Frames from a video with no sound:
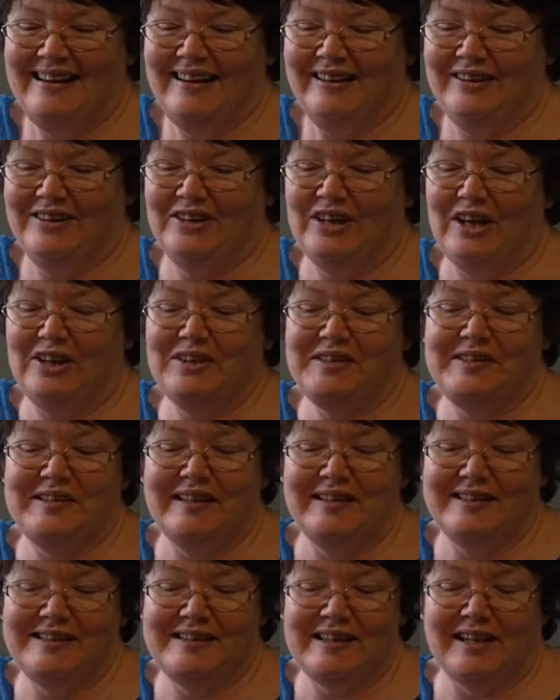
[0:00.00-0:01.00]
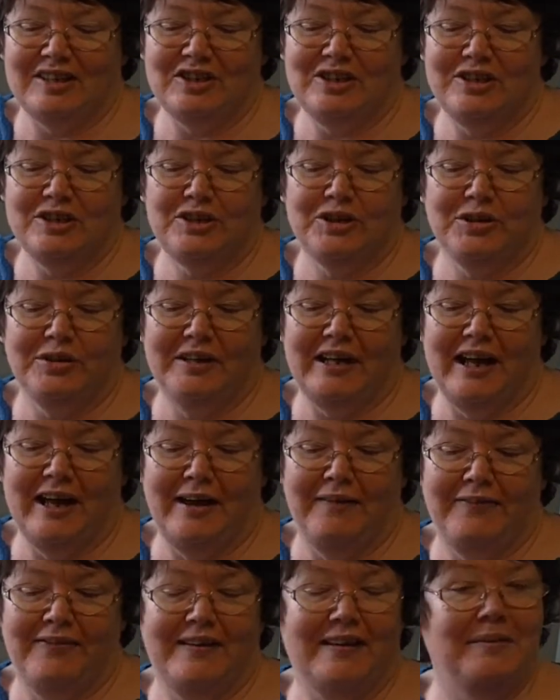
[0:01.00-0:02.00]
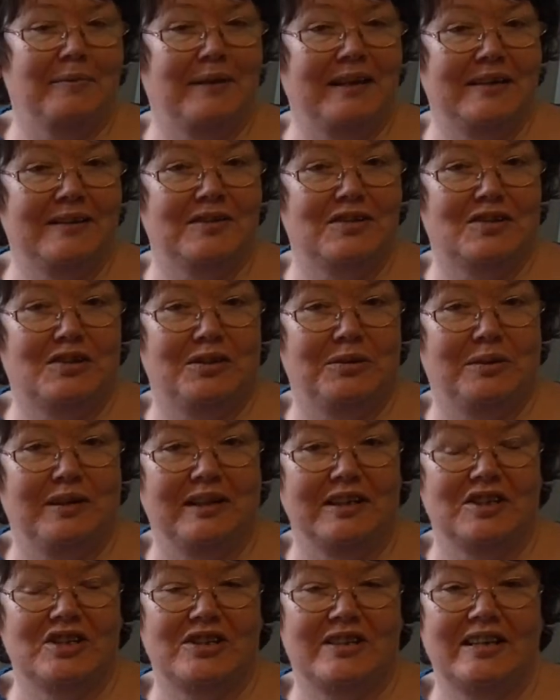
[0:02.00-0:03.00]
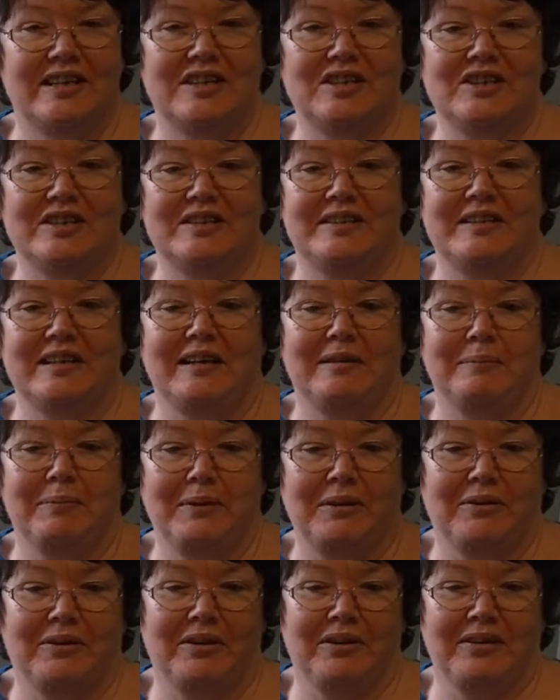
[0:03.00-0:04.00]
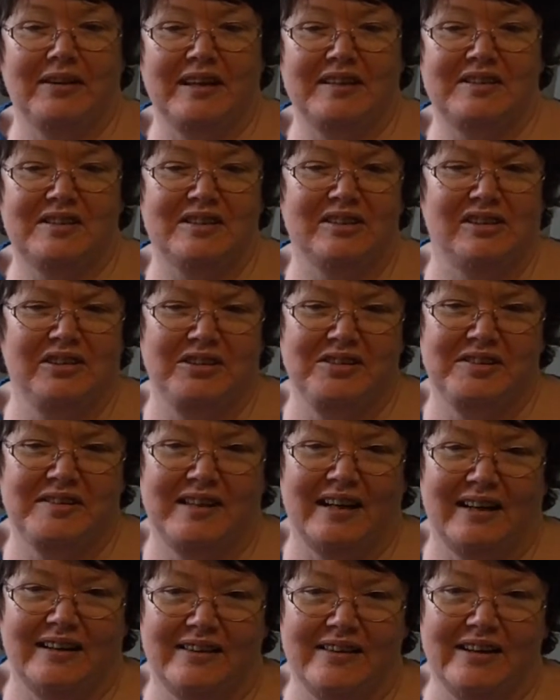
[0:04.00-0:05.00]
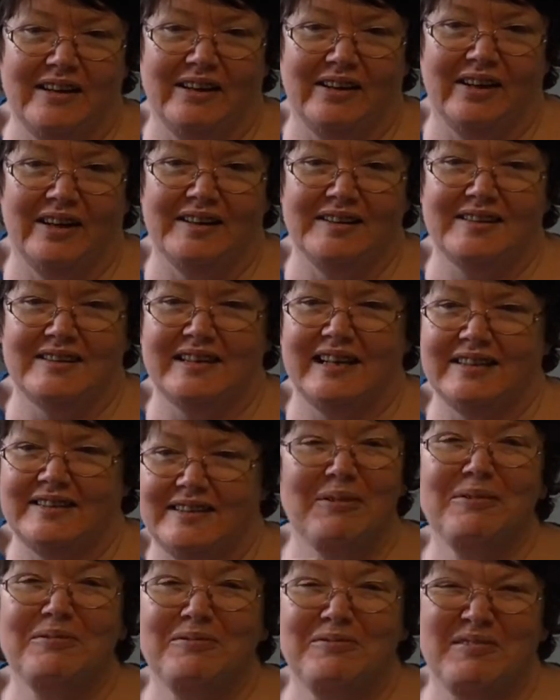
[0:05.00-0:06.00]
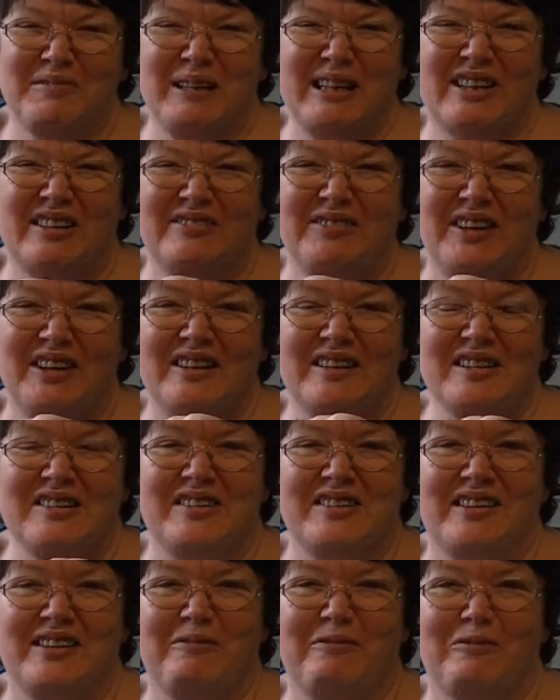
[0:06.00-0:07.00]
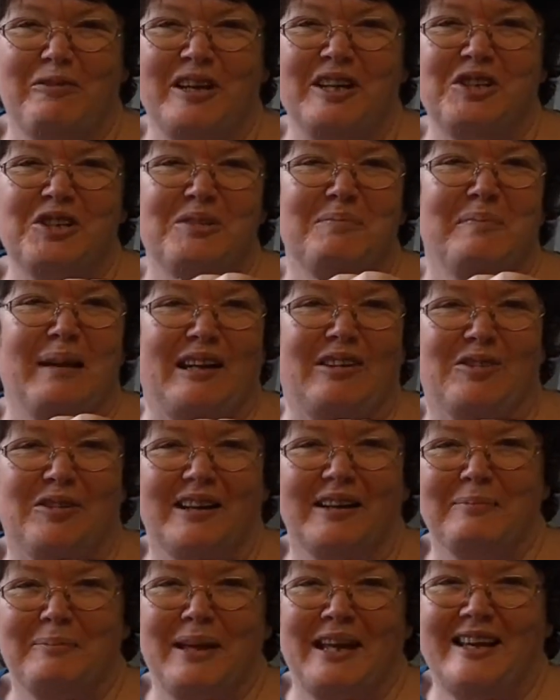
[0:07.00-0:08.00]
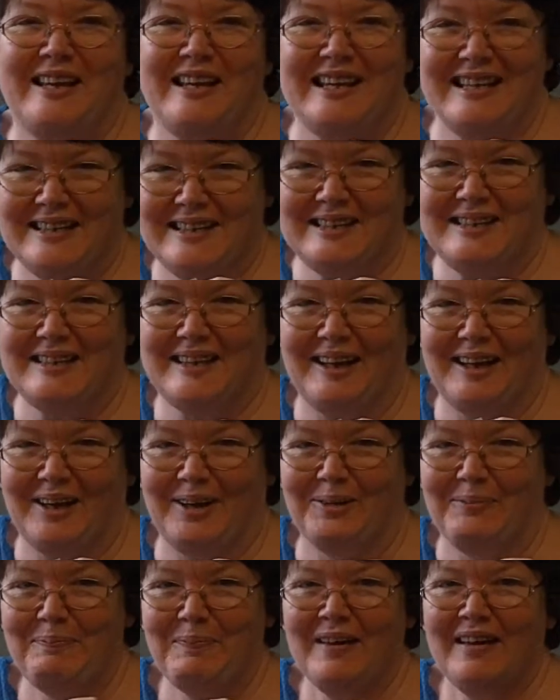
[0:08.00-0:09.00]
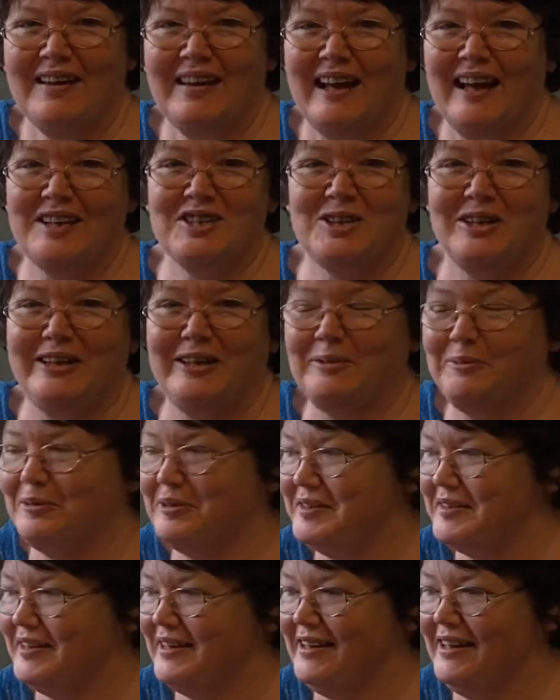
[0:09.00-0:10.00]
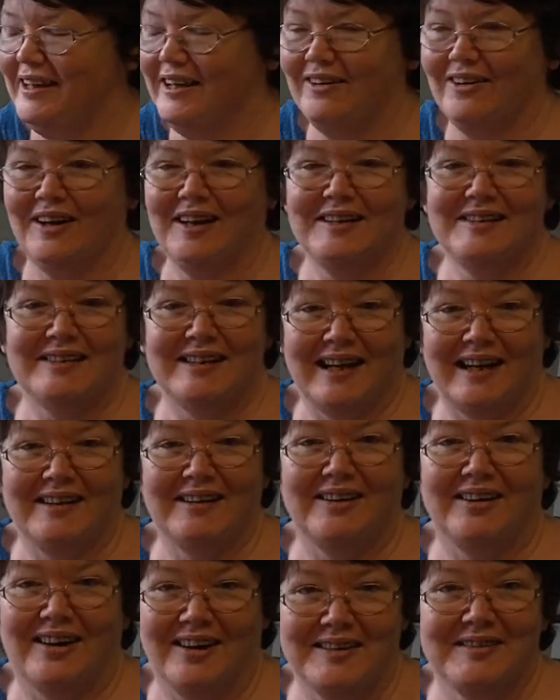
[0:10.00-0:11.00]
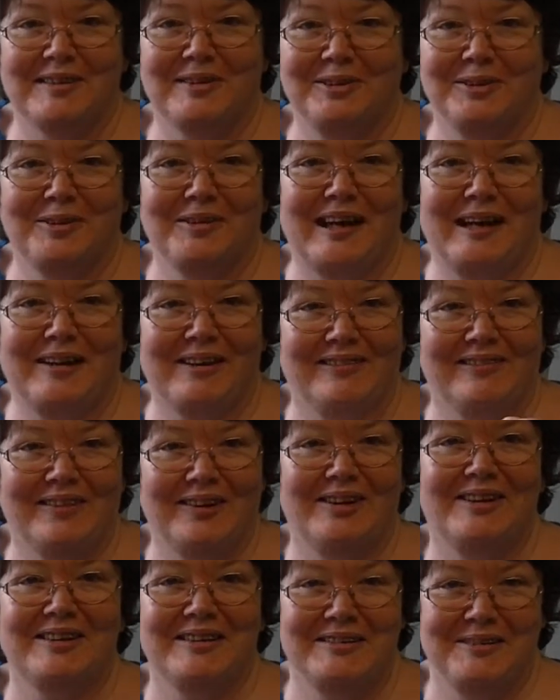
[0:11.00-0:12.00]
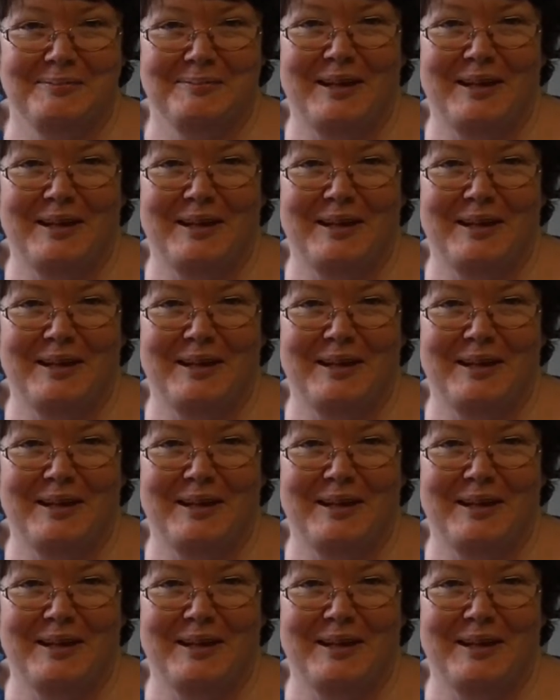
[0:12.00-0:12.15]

You'll notice that there's actually 2.5 centimetres to an inch. The inch is the imperial. They still use that in the United States. So we converted to the French metric many years ago. Actually, it was the year I started high school they converted to